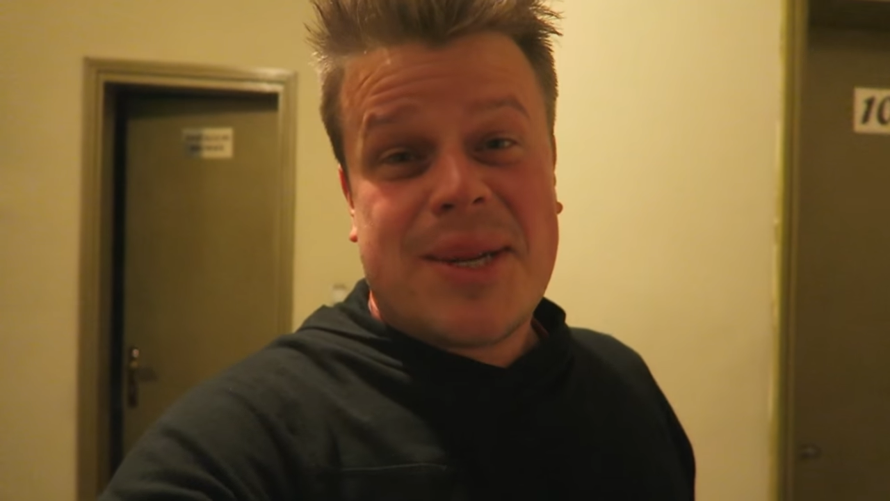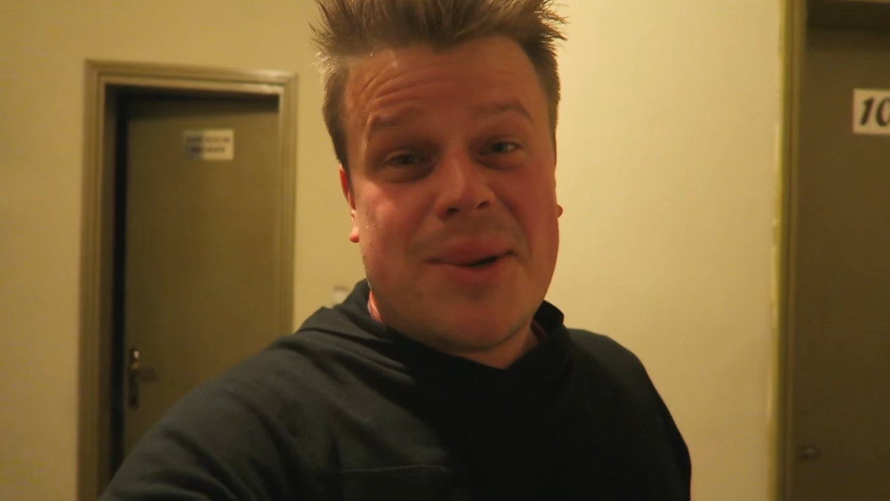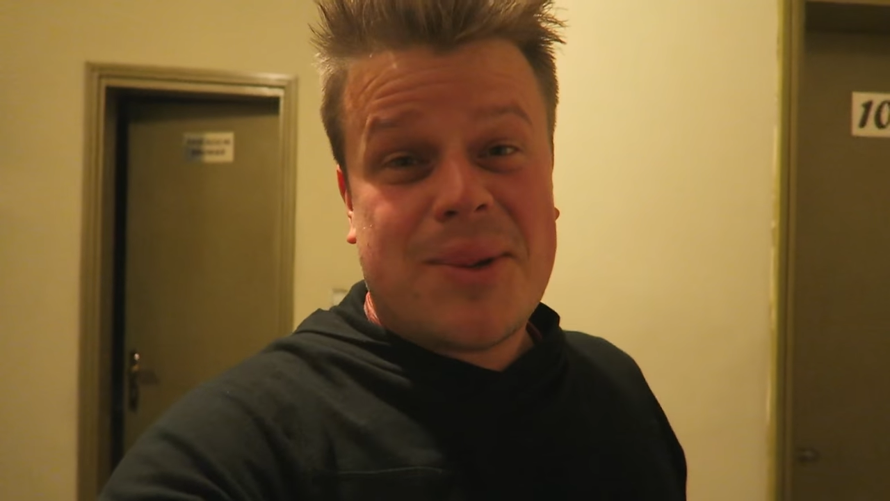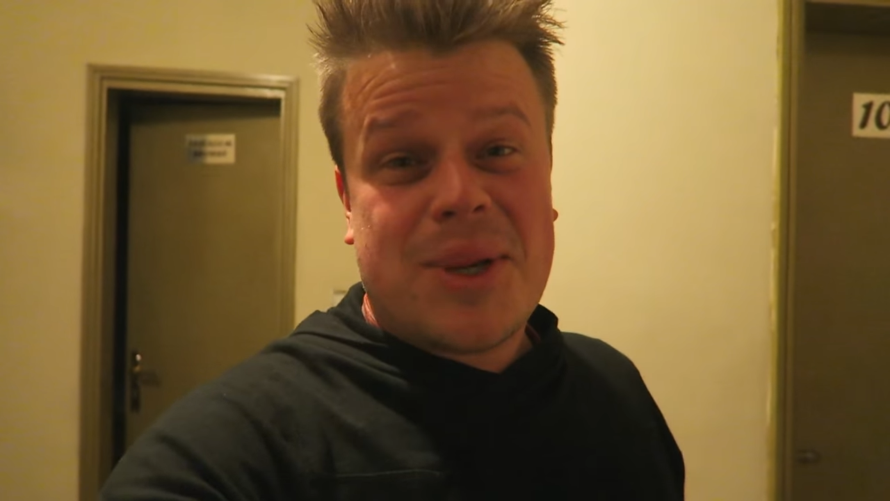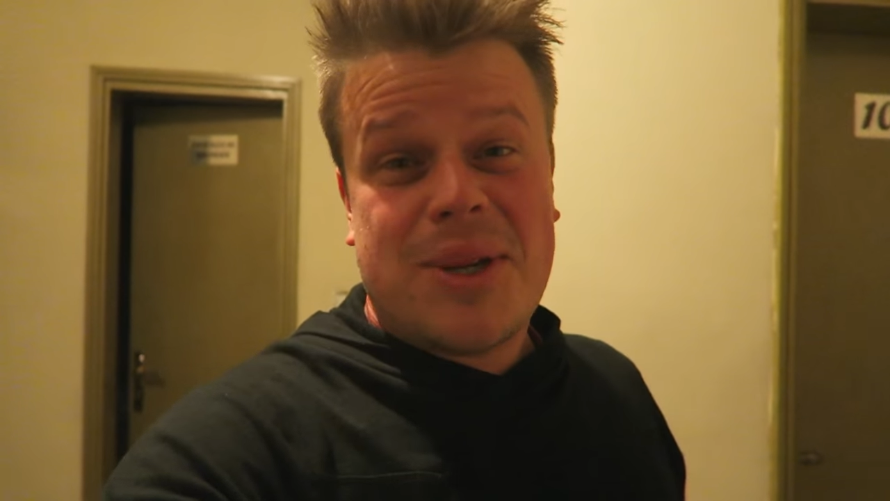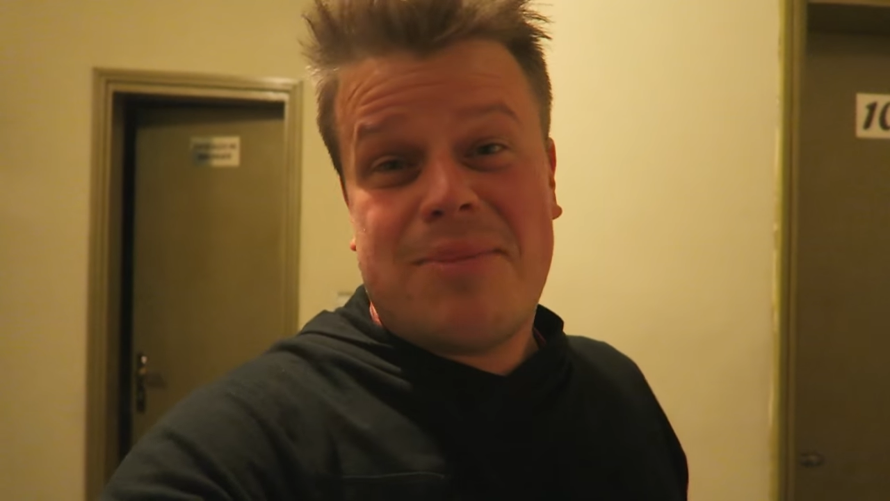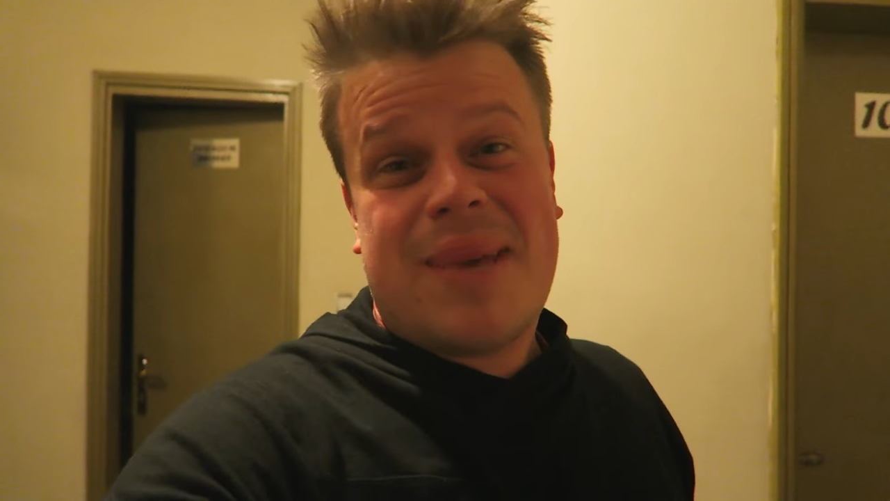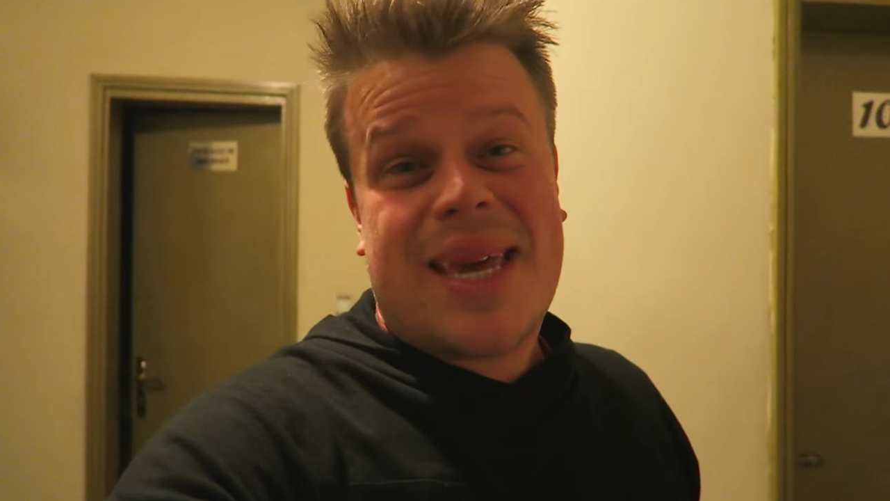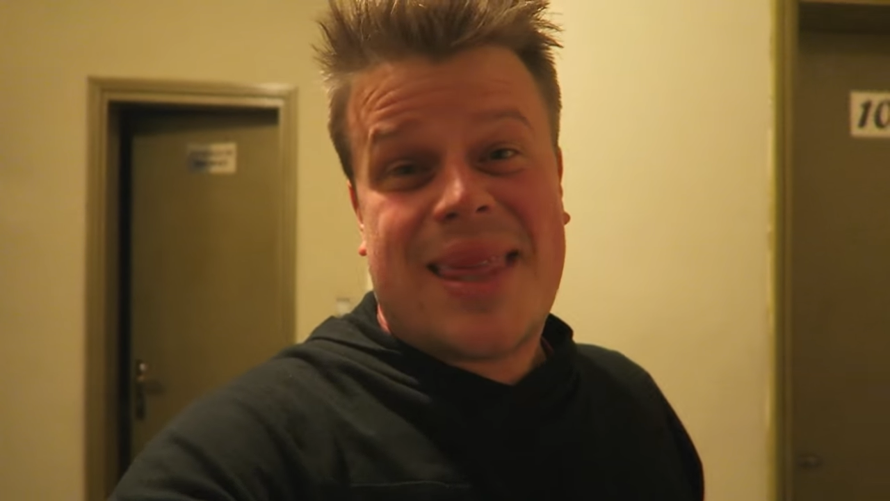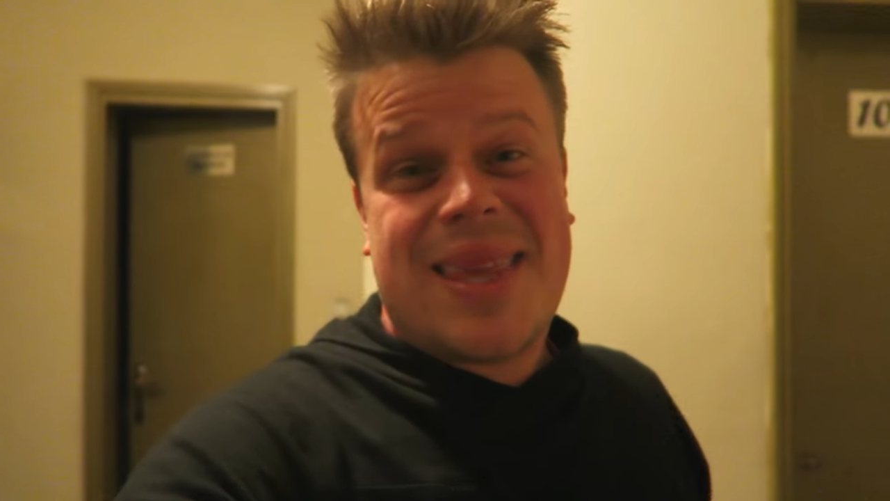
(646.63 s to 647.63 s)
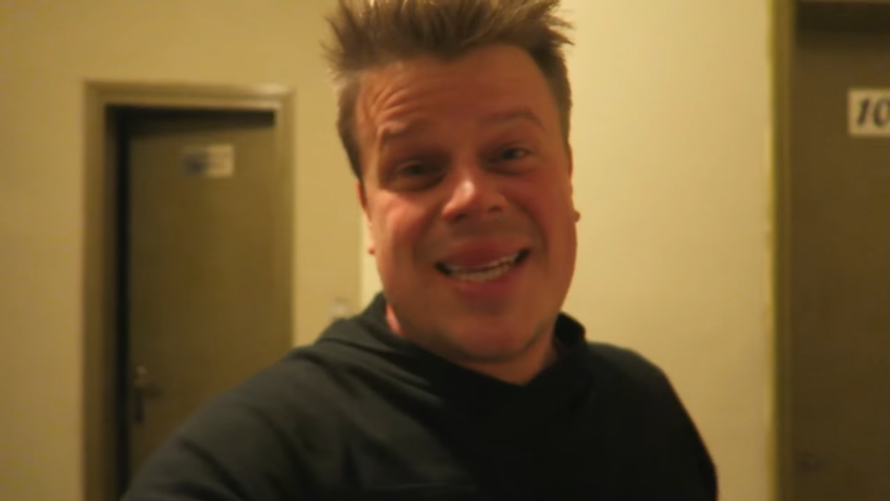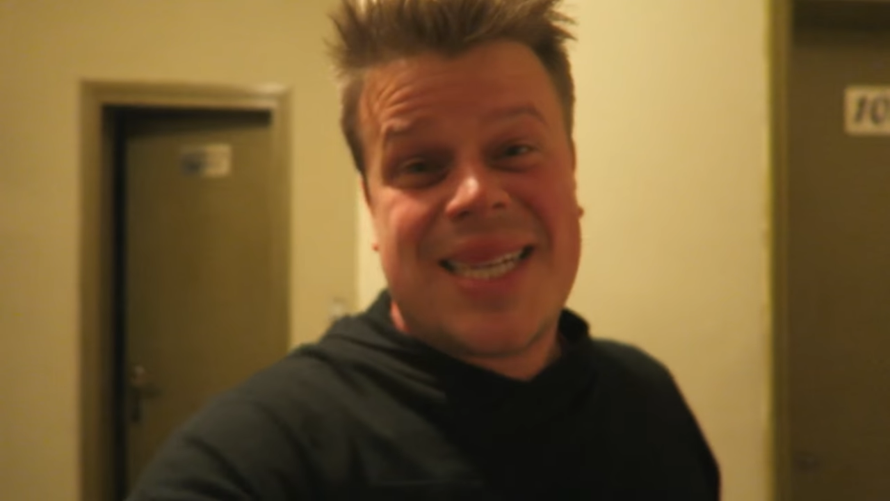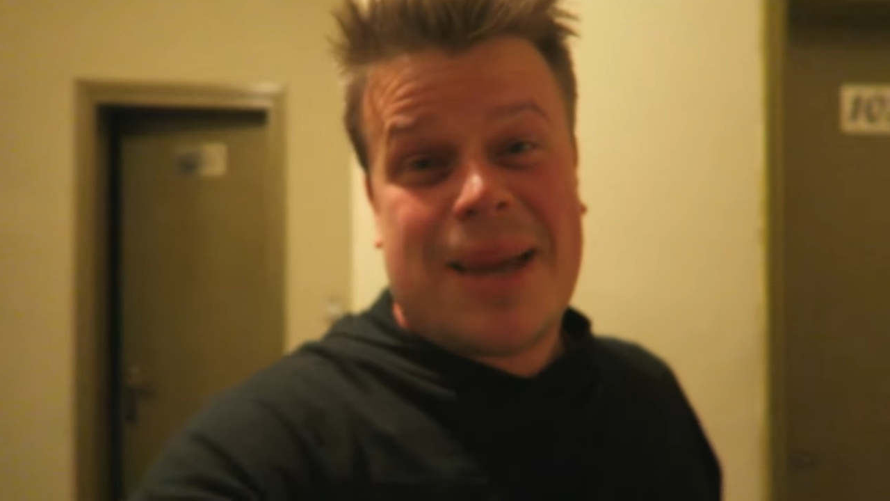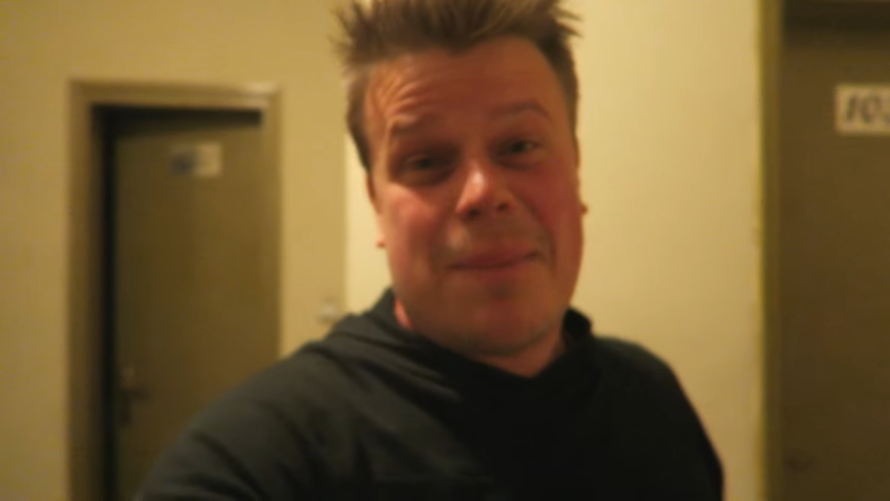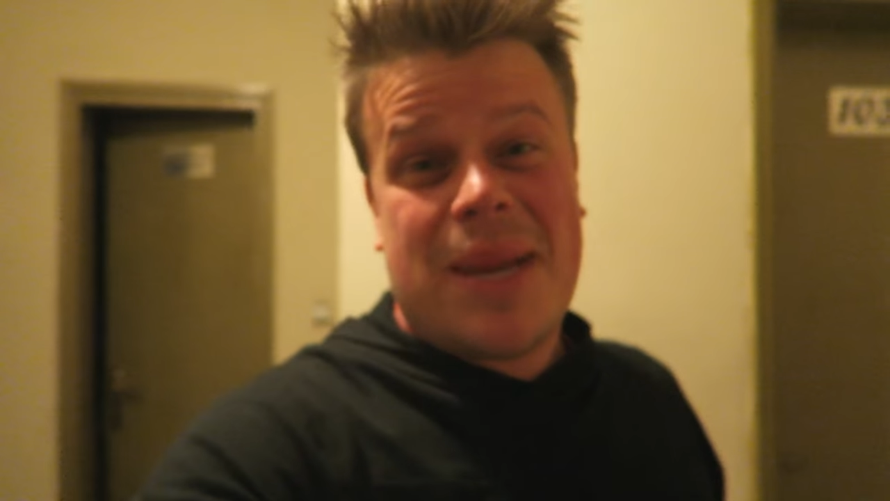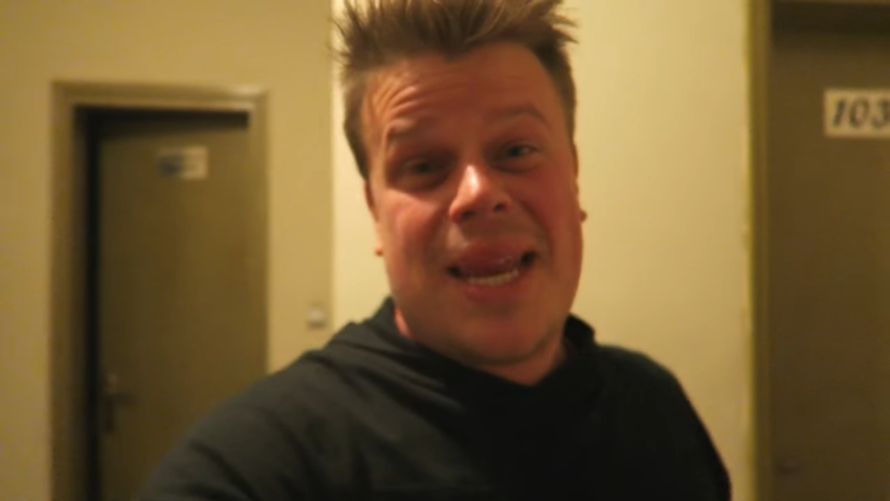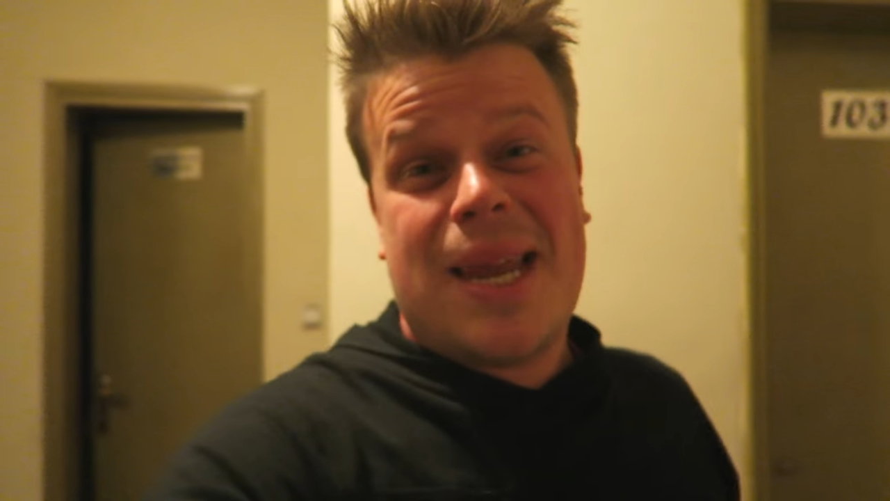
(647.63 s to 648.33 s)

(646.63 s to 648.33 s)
told couldn't make a theatre company,